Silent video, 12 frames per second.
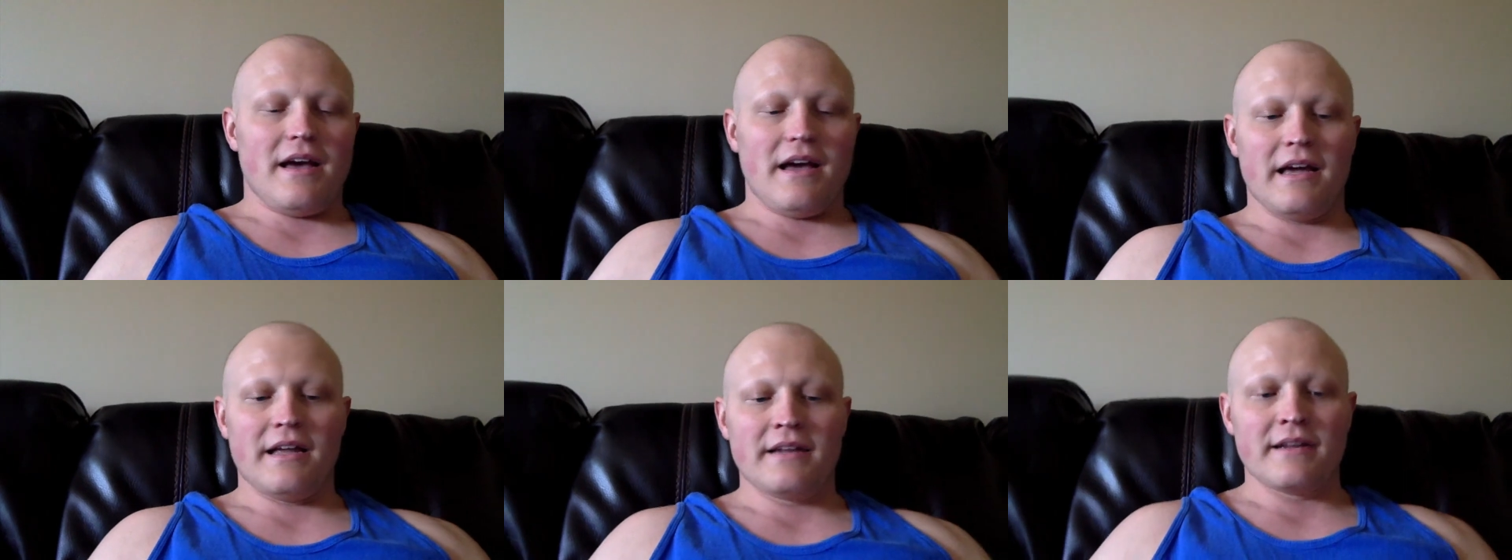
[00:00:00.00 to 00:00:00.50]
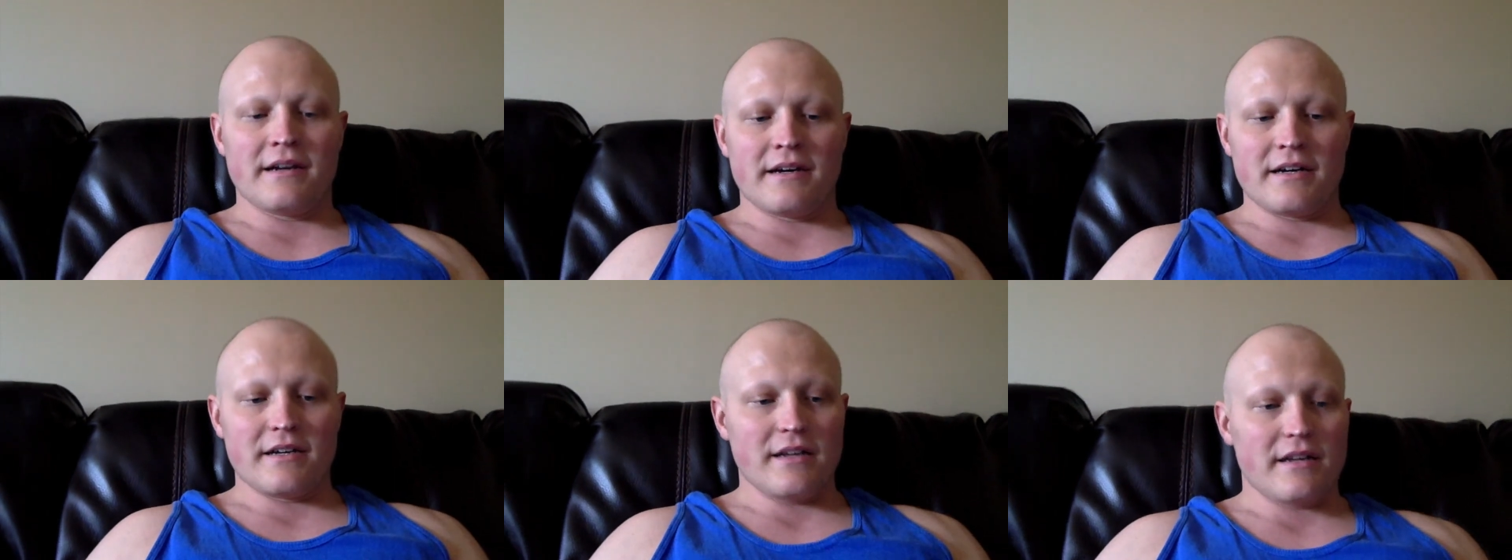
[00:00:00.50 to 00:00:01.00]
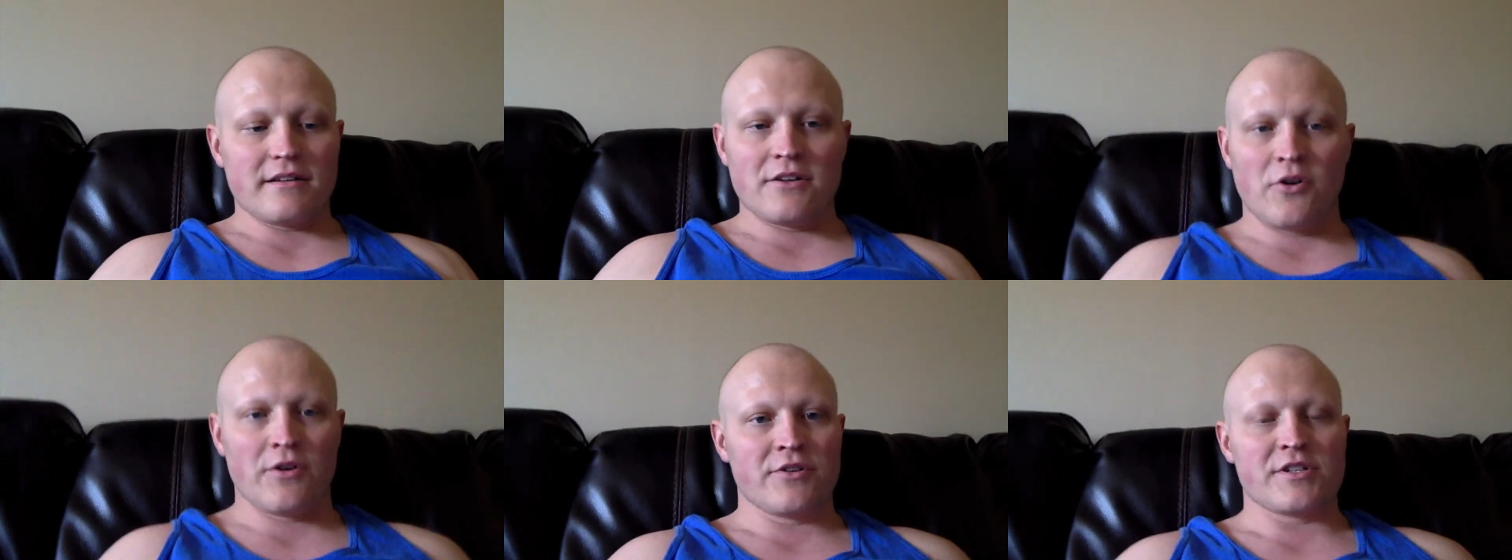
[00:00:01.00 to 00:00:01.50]
And no
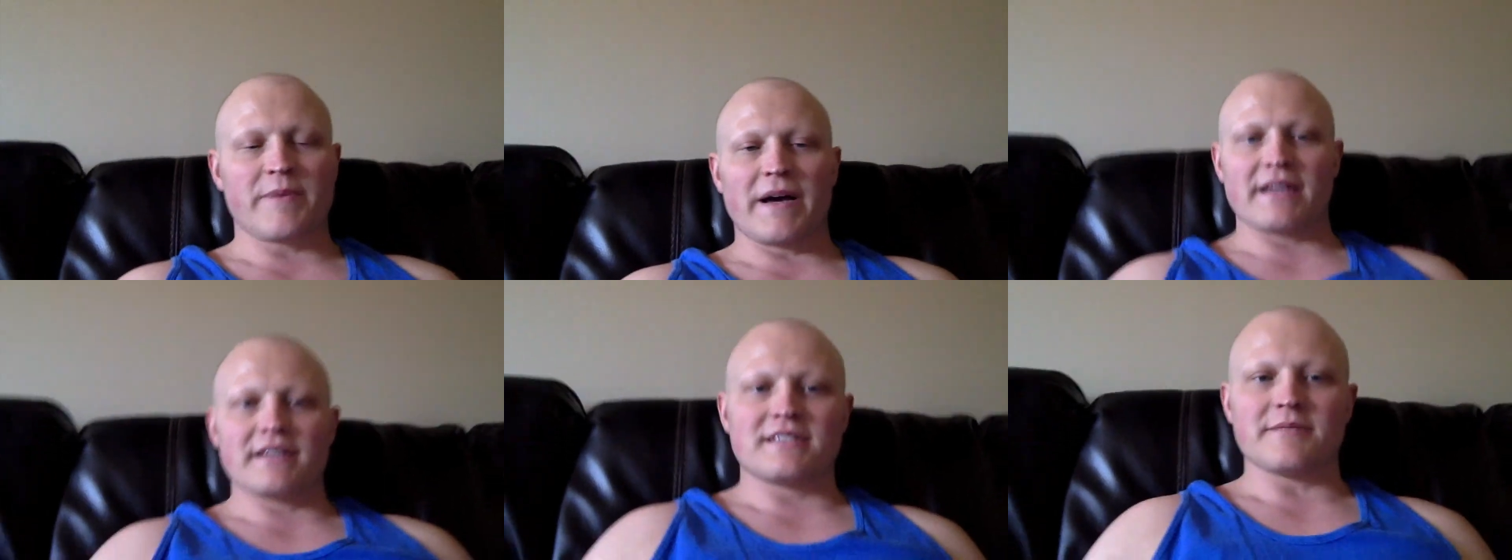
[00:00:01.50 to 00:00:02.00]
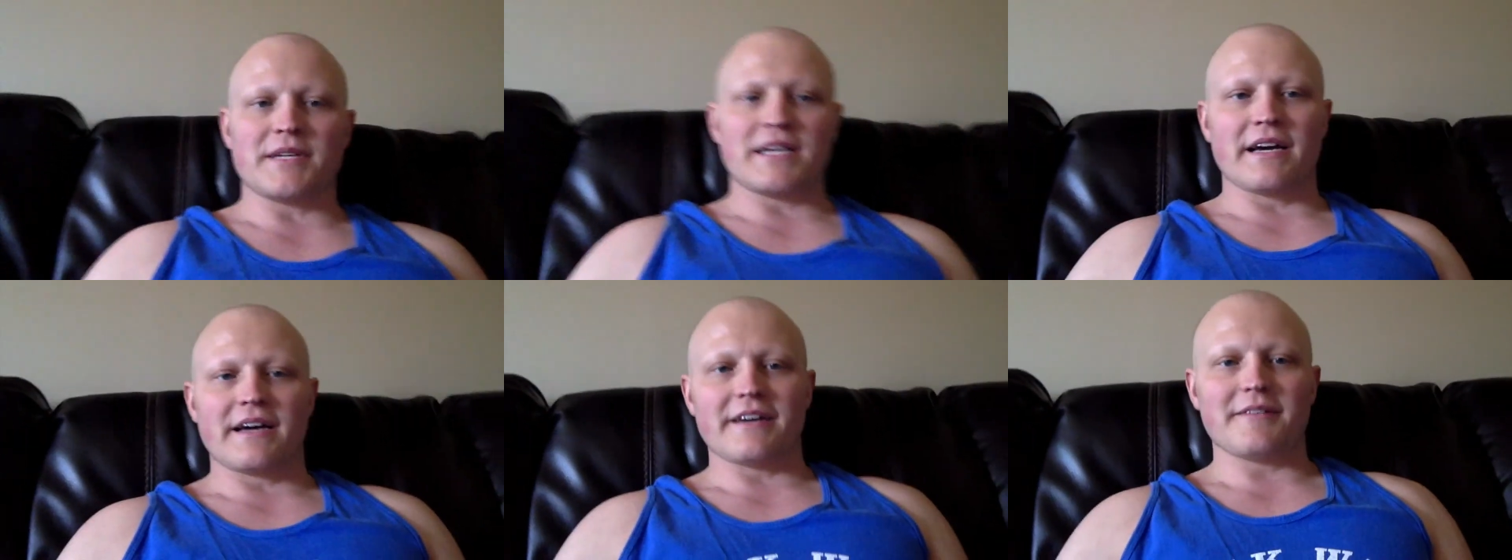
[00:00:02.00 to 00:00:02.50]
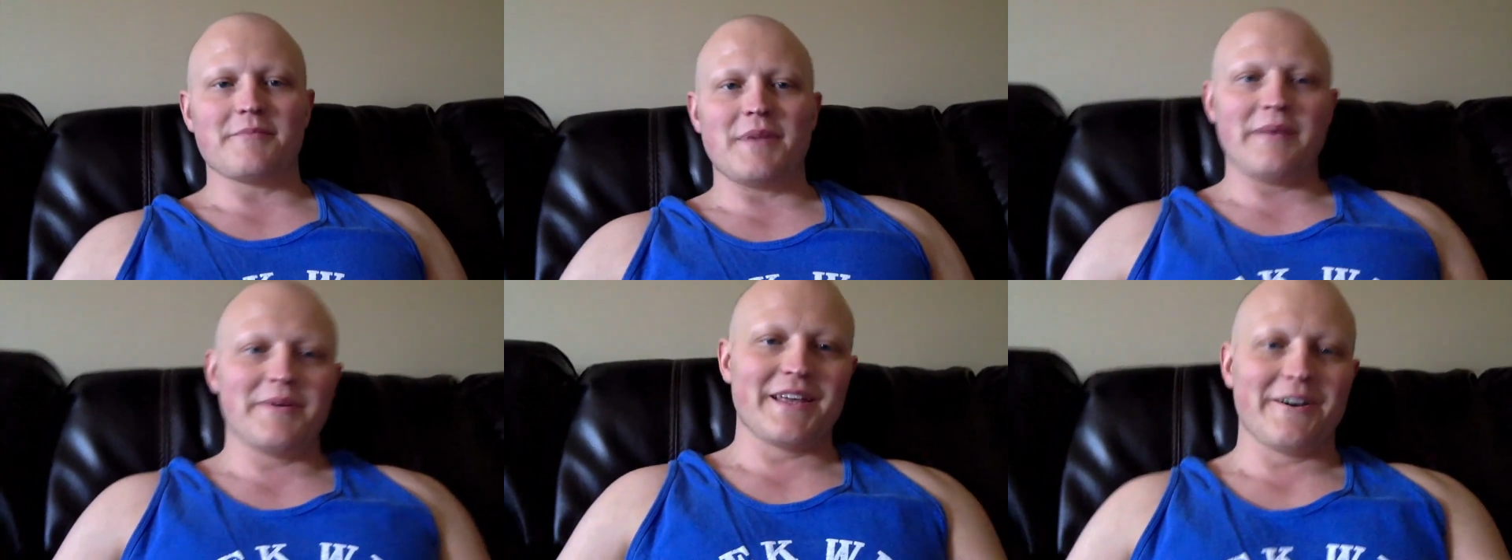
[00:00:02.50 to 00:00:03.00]
one responded to me yet.
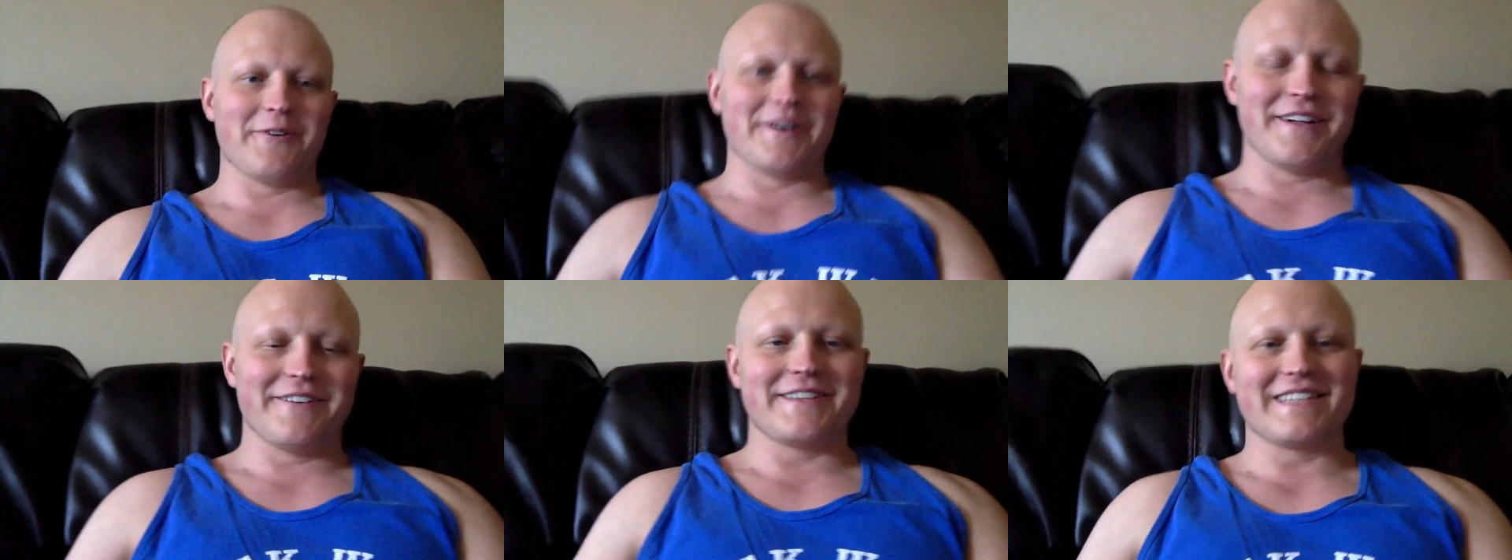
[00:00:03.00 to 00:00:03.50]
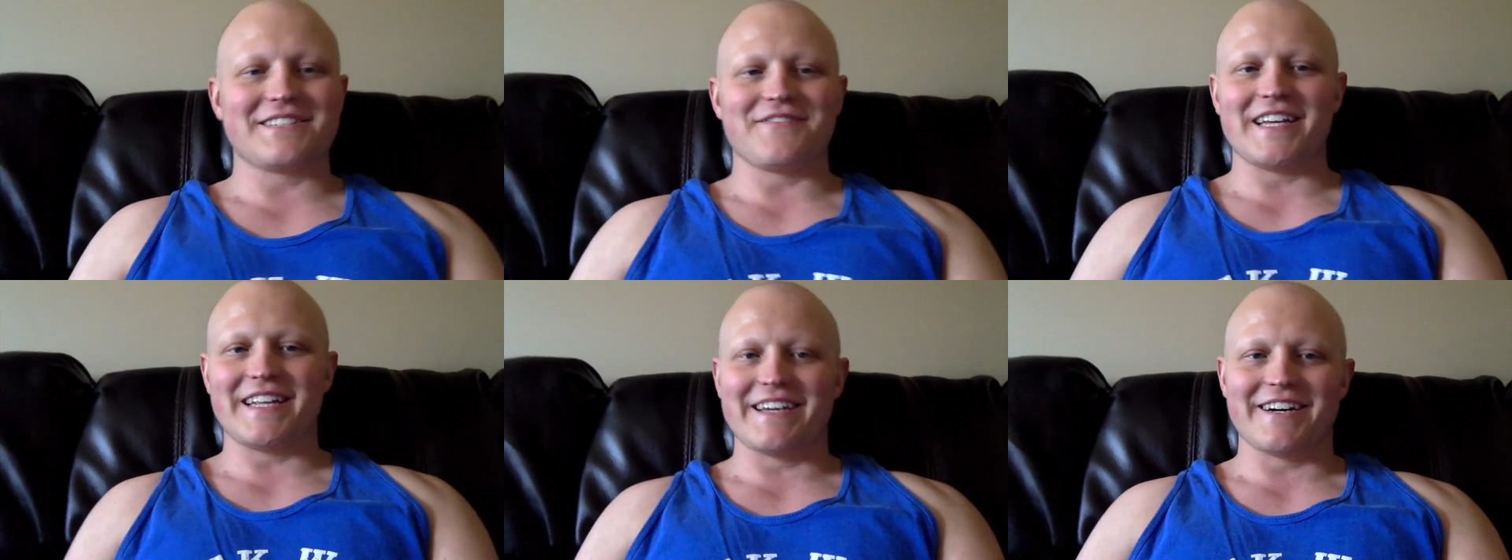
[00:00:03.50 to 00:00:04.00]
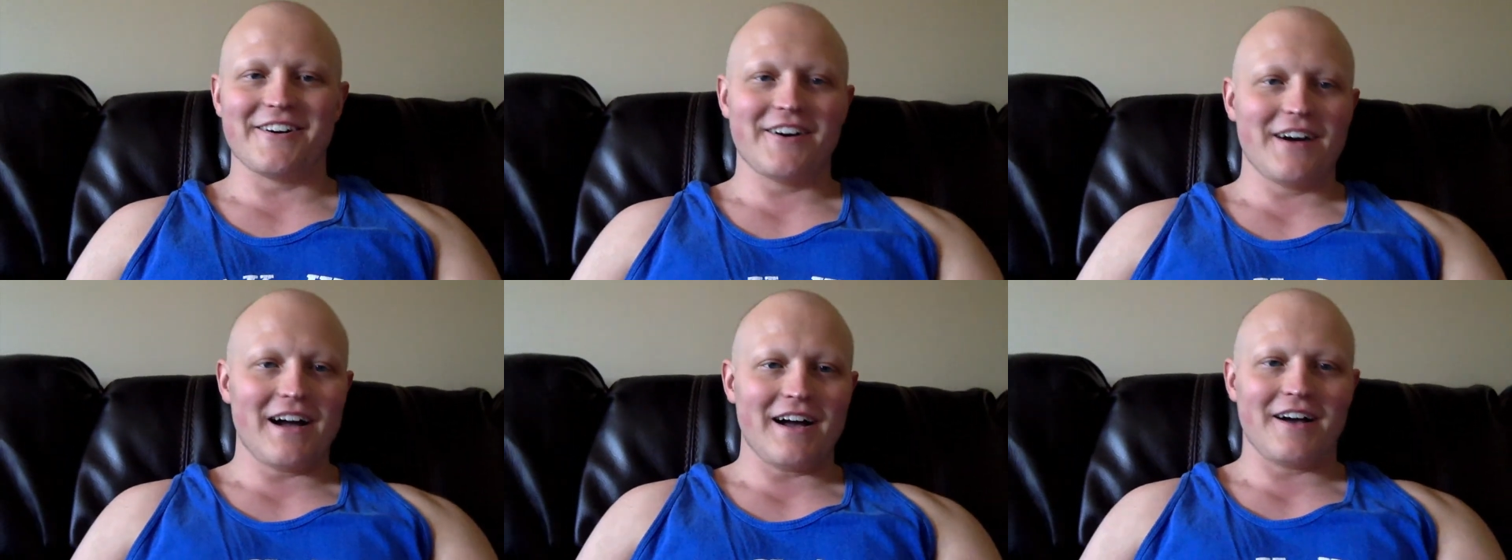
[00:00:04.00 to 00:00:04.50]
Maybe they will with this video.
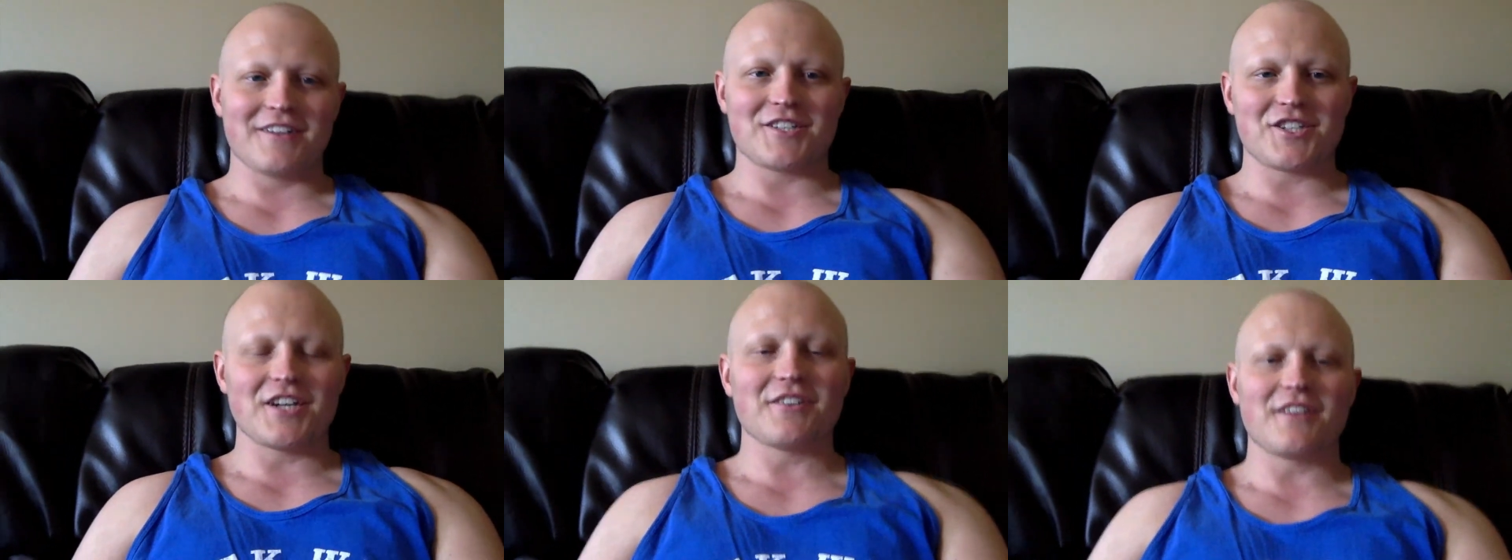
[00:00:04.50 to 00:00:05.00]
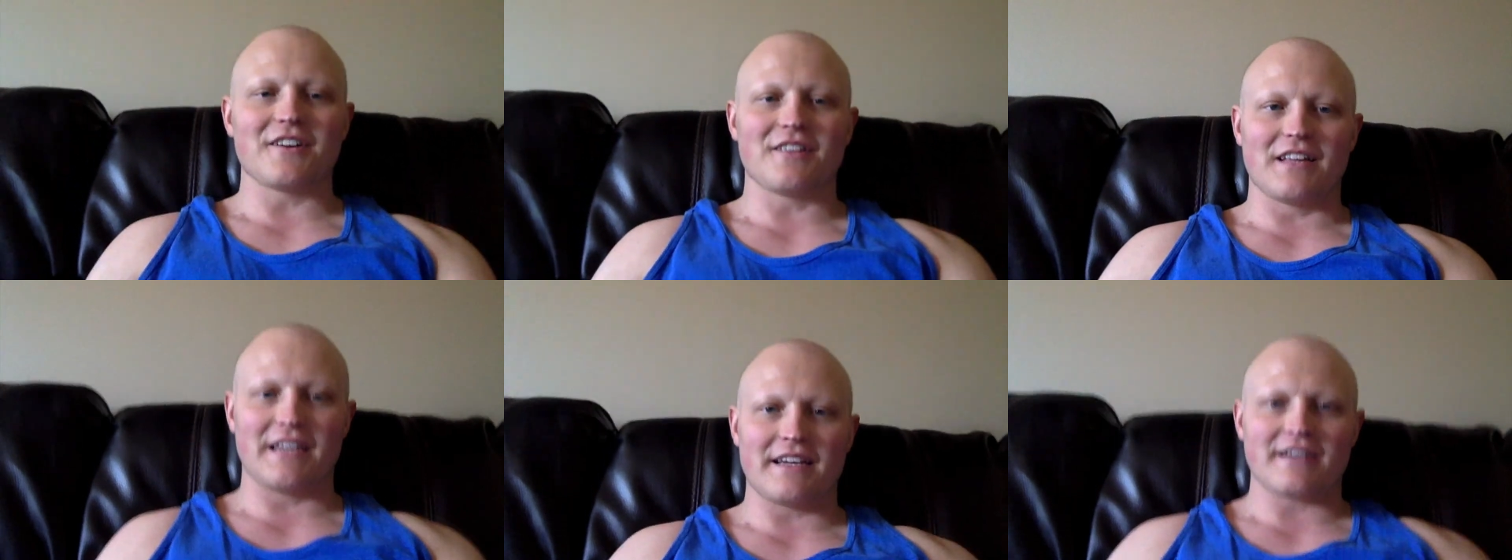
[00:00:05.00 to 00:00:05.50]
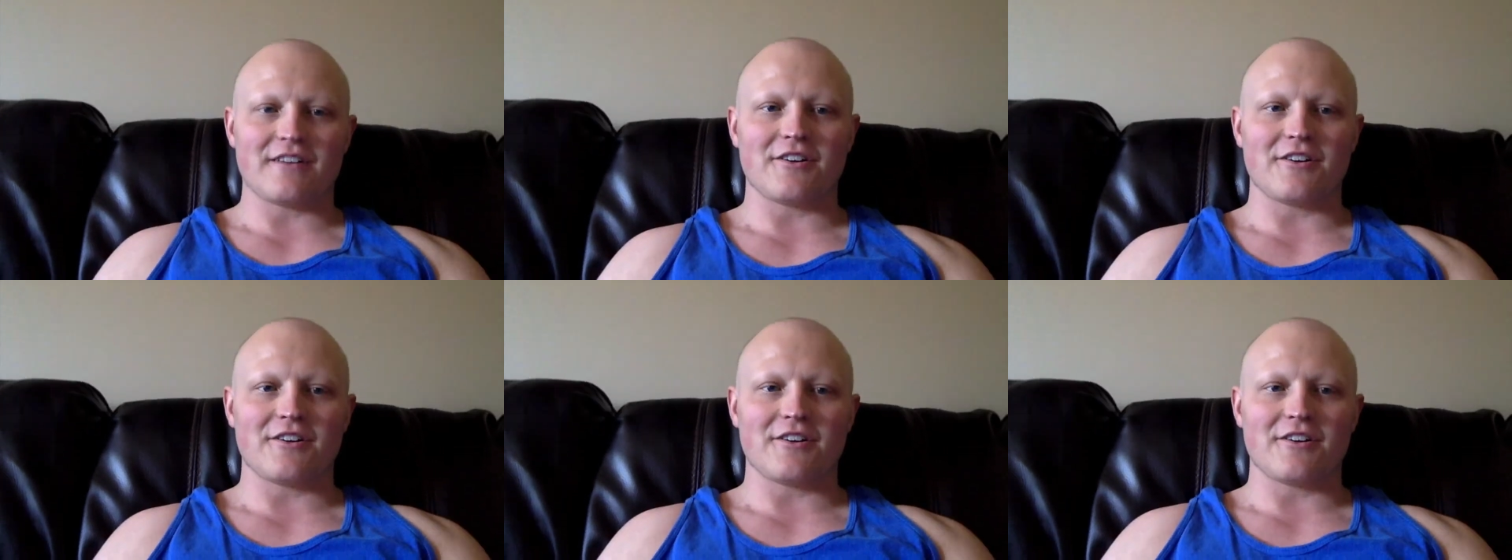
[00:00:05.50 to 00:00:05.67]
I'll share her link,